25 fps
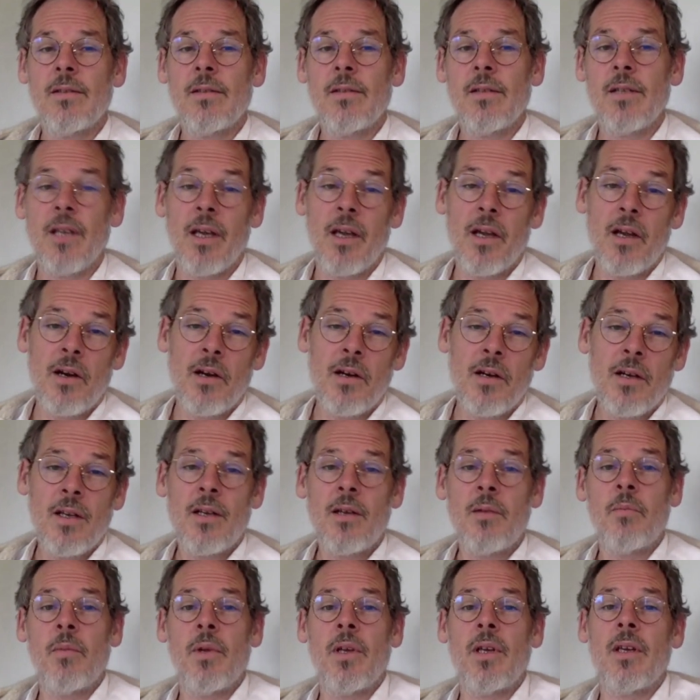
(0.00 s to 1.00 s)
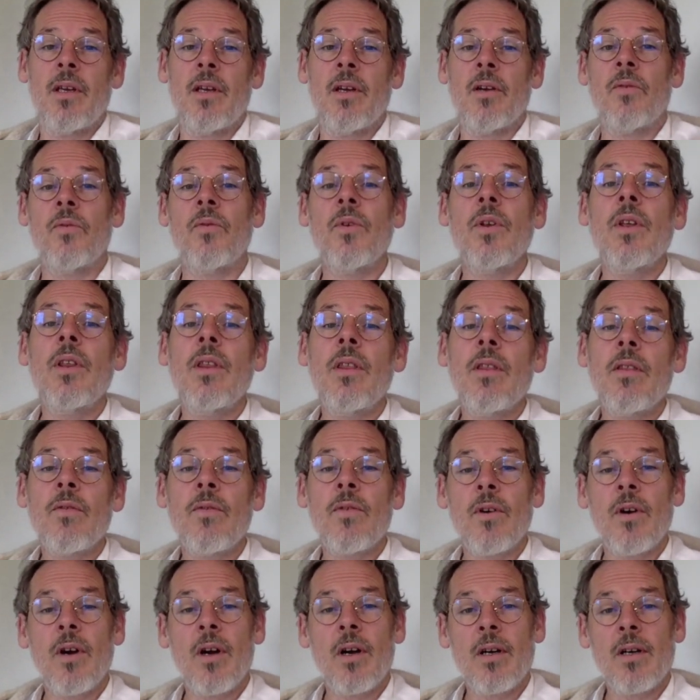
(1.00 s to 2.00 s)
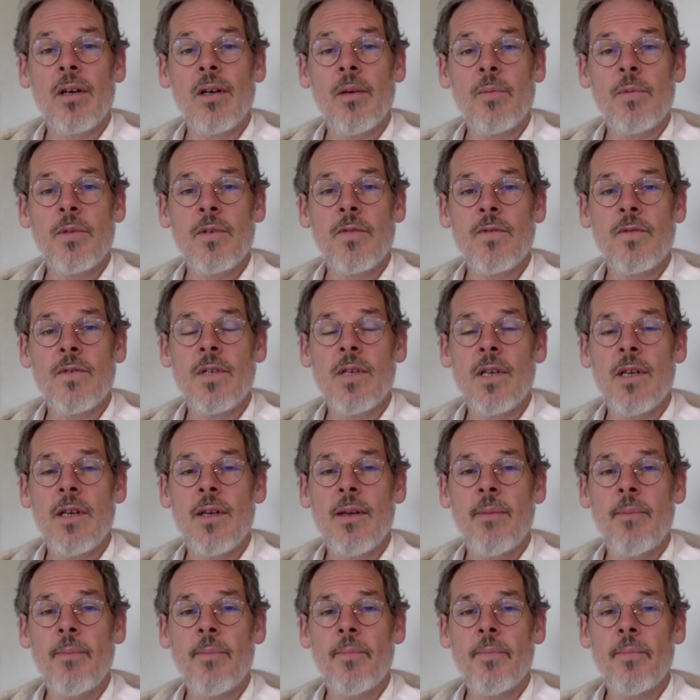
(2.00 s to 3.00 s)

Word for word: the air making a wreath for our cups of tea.